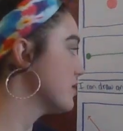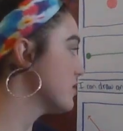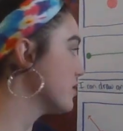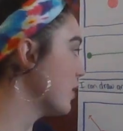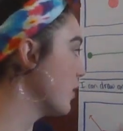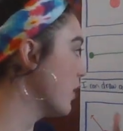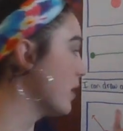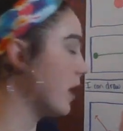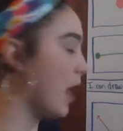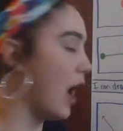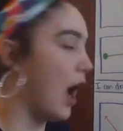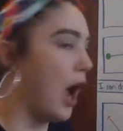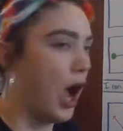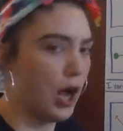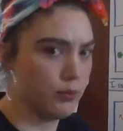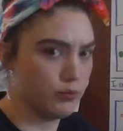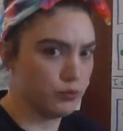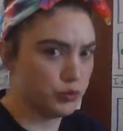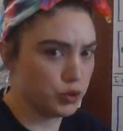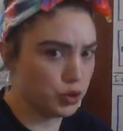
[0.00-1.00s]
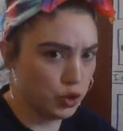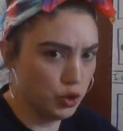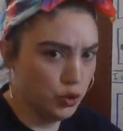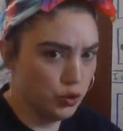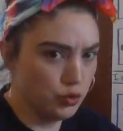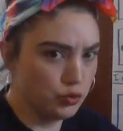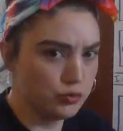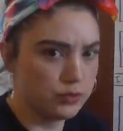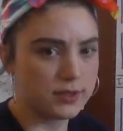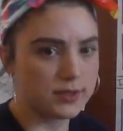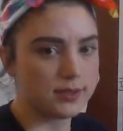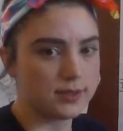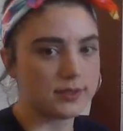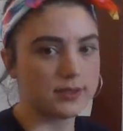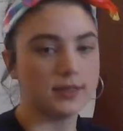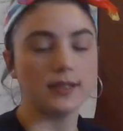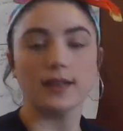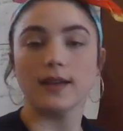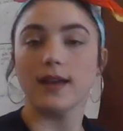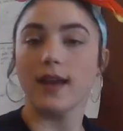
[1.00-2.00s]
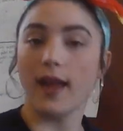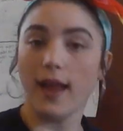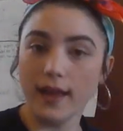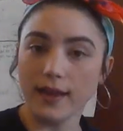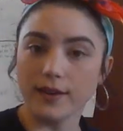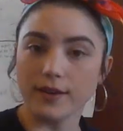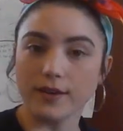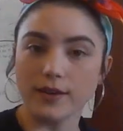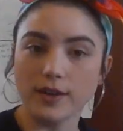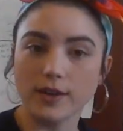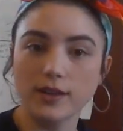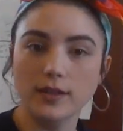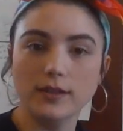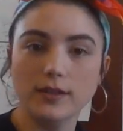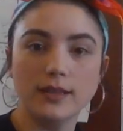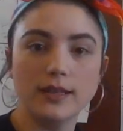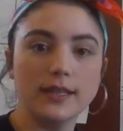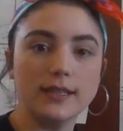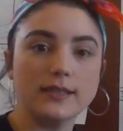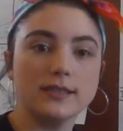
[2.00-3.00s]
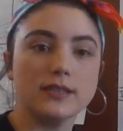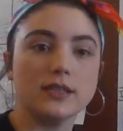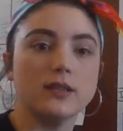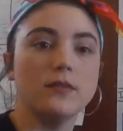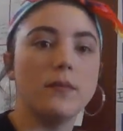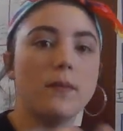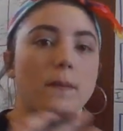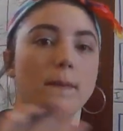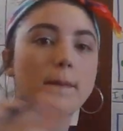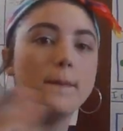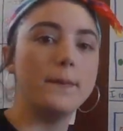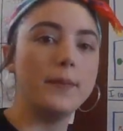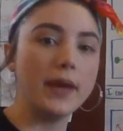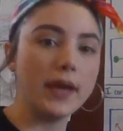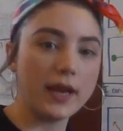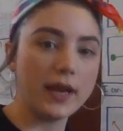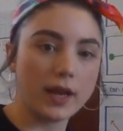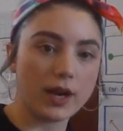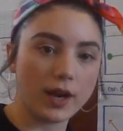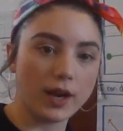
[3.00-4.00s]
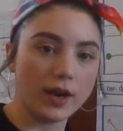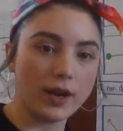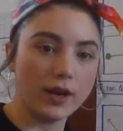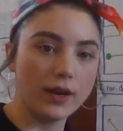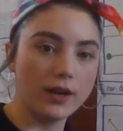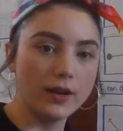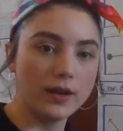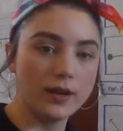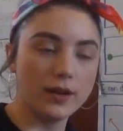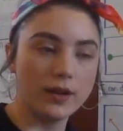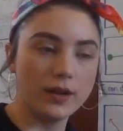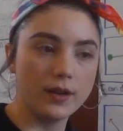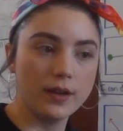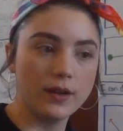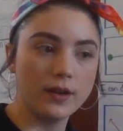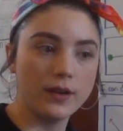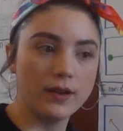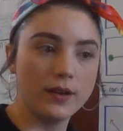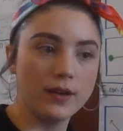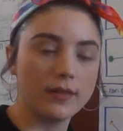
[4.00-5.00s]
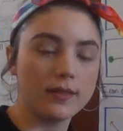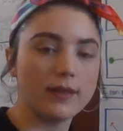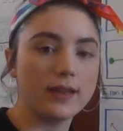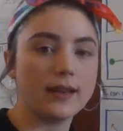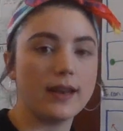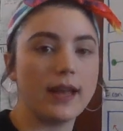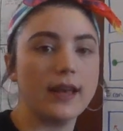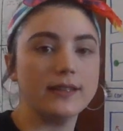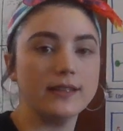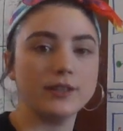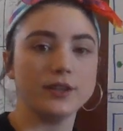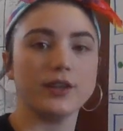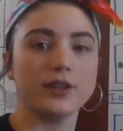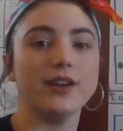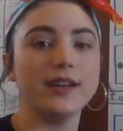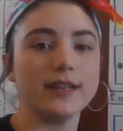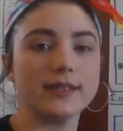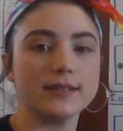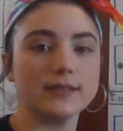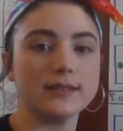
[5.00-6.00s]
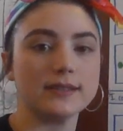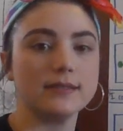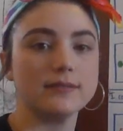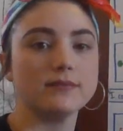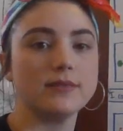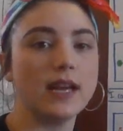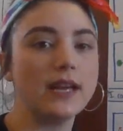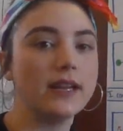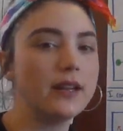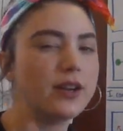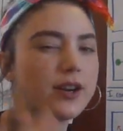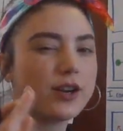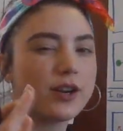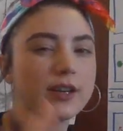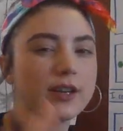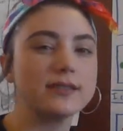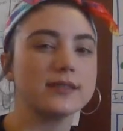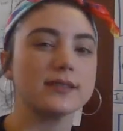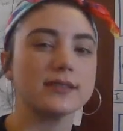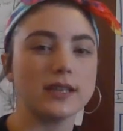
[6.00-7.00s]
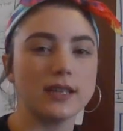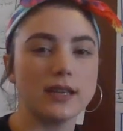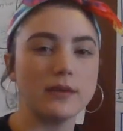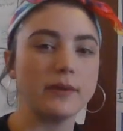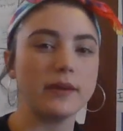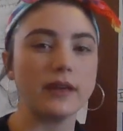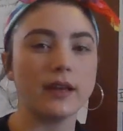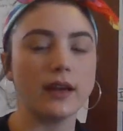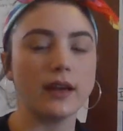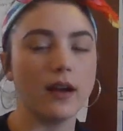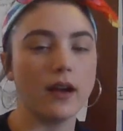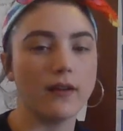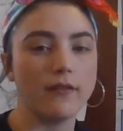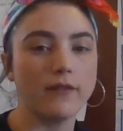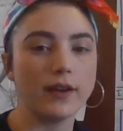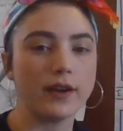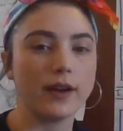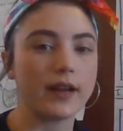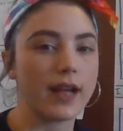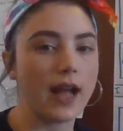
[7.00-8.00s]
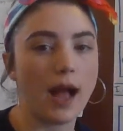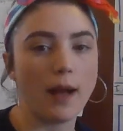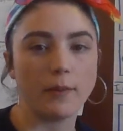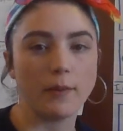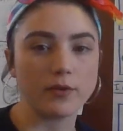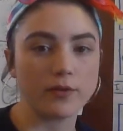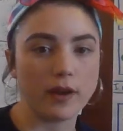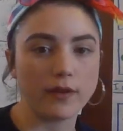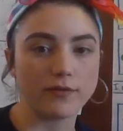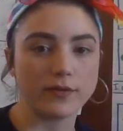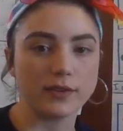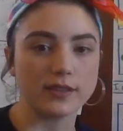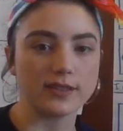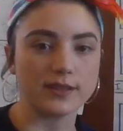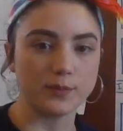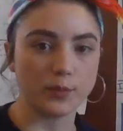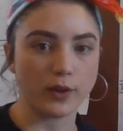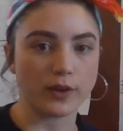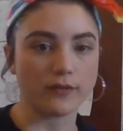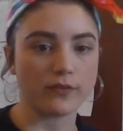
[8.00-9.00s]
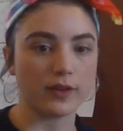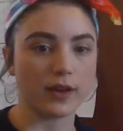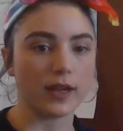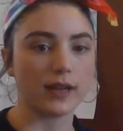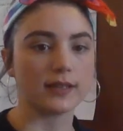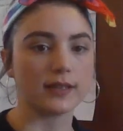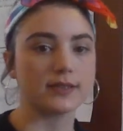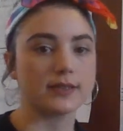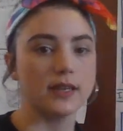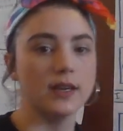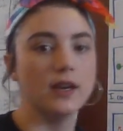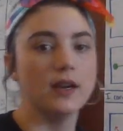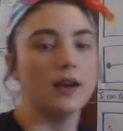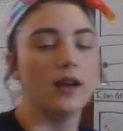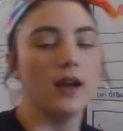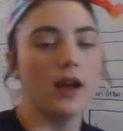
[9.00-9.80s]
So an obtuse angle is bigger than 90 degrees. 90 degrees is going to be a very common reference point for us.